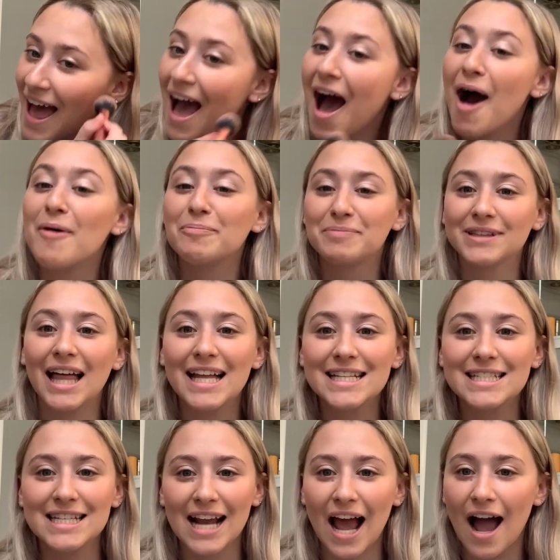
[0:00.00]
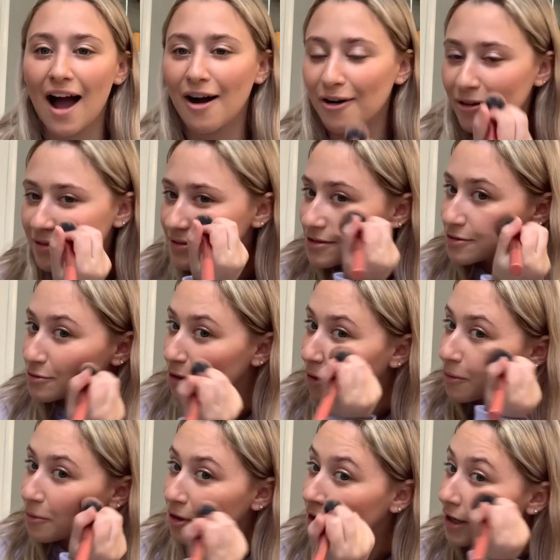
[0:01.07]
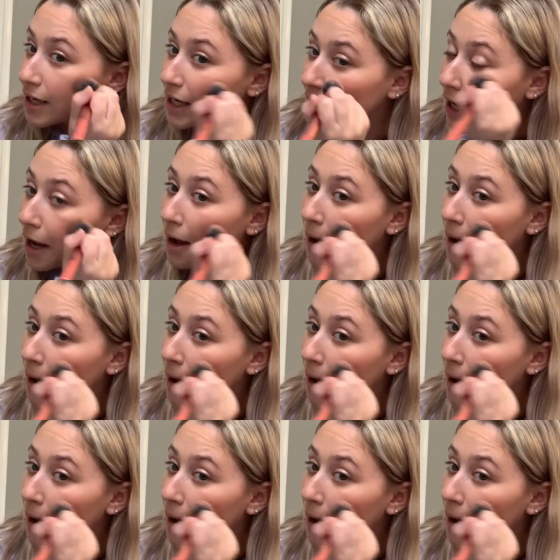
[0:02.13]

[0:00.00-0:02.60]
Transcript: I'll blend it out, so don't worry.